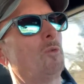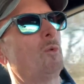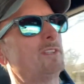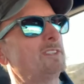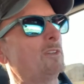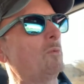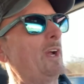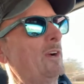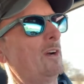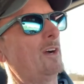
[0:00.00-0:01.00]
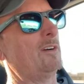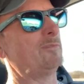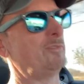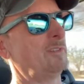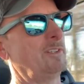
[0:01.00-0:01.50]
wasn't aware of,
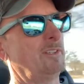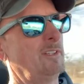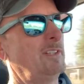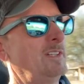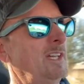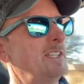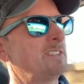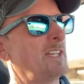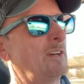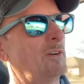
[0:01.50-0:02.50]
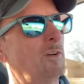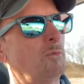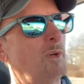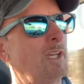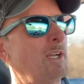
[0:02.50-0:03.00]
etc.
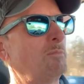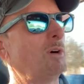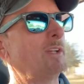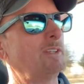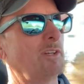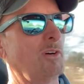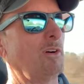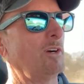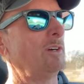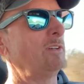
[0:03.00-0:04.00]
when I bought the car.